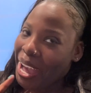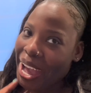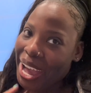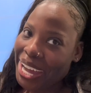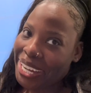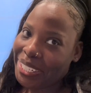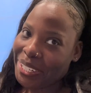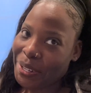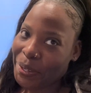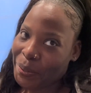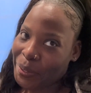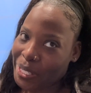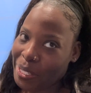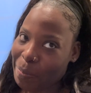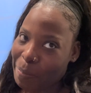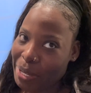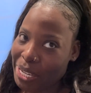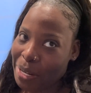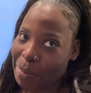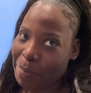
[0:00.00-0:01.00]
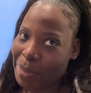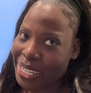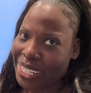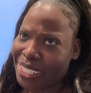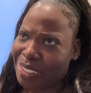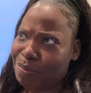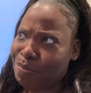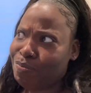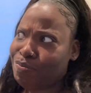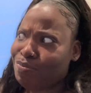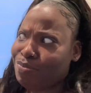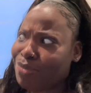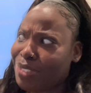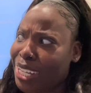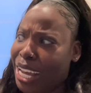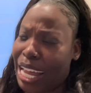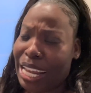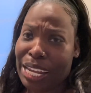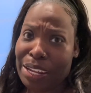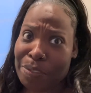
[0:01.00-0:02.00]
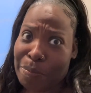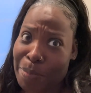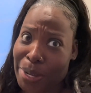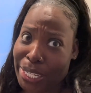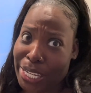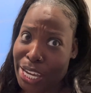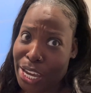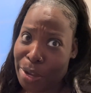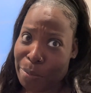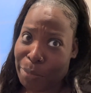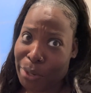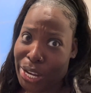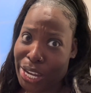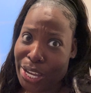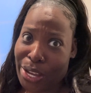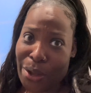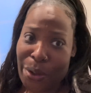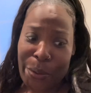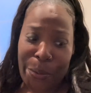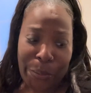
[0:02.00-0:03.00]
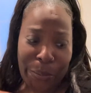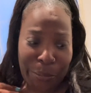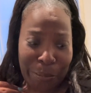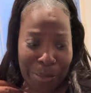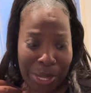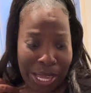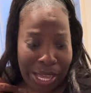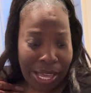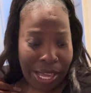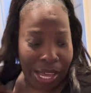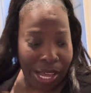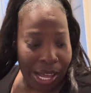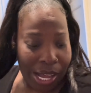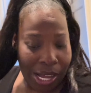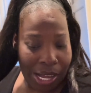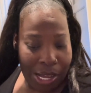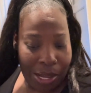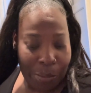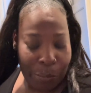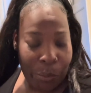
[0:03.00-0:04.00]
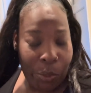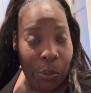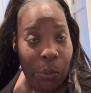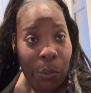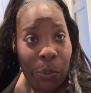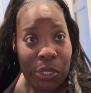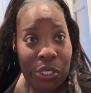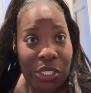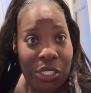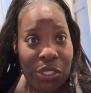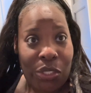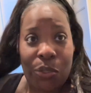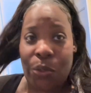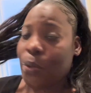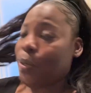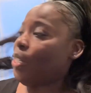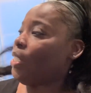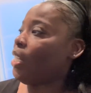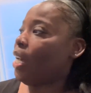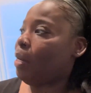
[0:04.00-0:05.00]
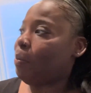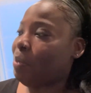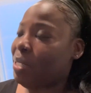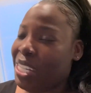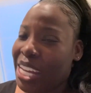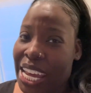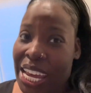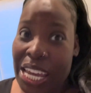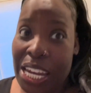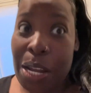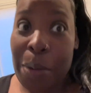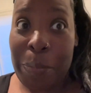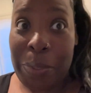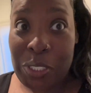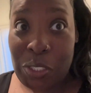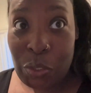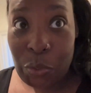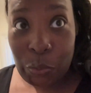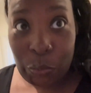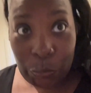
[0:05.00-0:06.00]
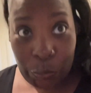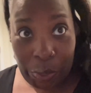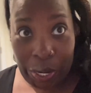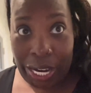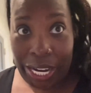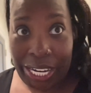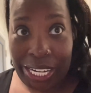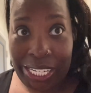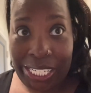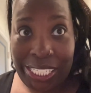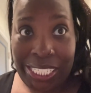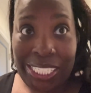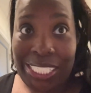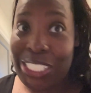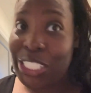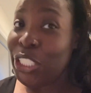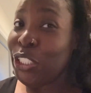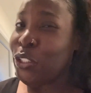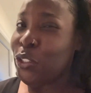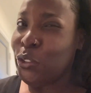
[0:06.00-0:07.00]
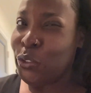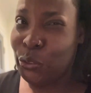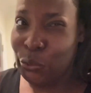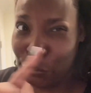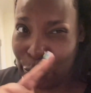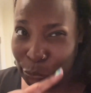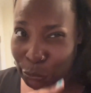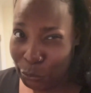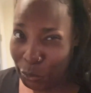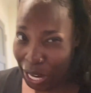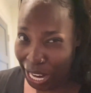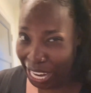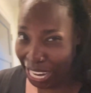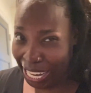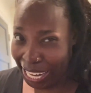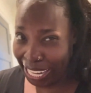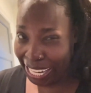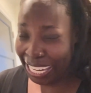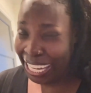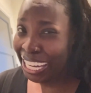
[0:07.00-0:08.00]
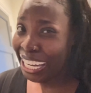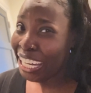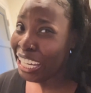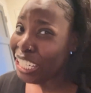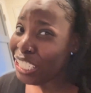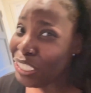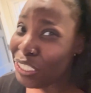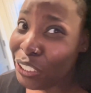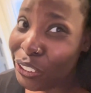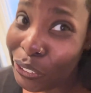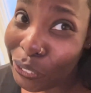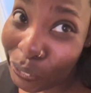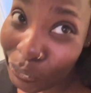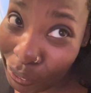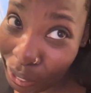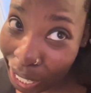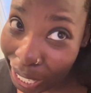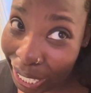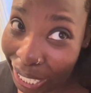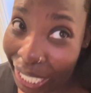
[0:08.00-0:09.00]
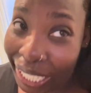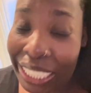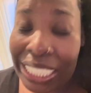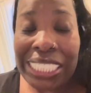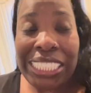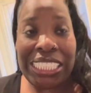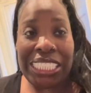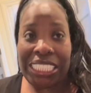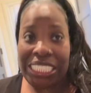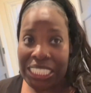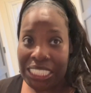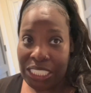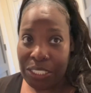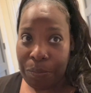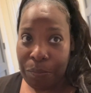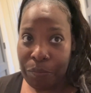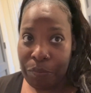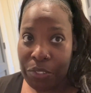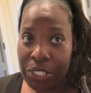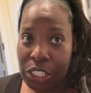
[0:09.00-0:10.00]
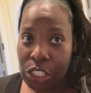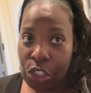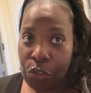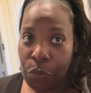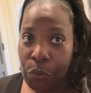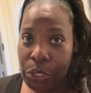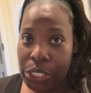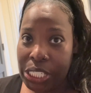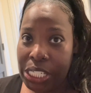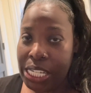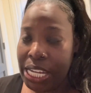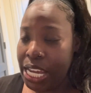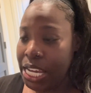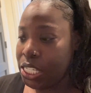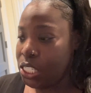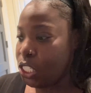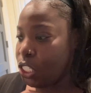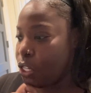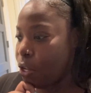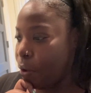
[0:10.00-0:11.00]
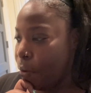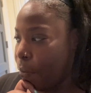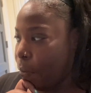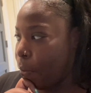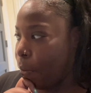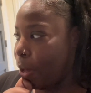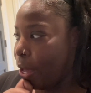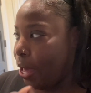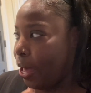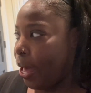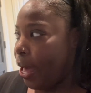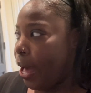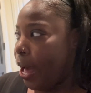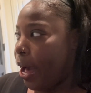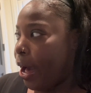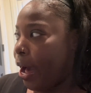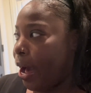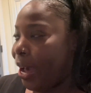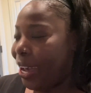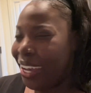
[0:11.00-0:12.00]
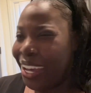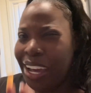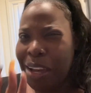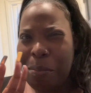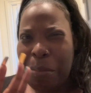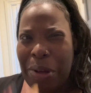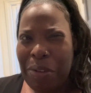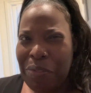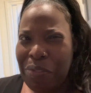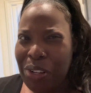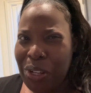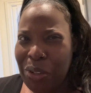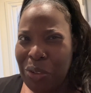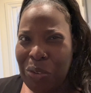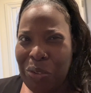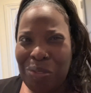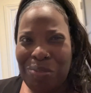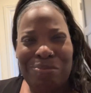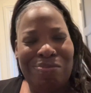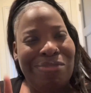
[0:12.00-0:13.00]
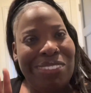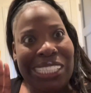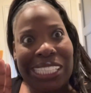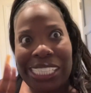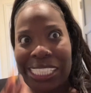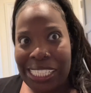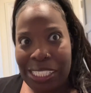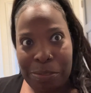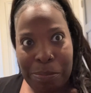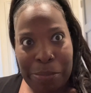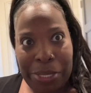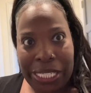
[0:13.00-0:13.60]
I know it's been a minute. I left my camera at home. Uh, we're going to story time today and I'm gonna try, try, try to get some footage for today. So I got my phone, left my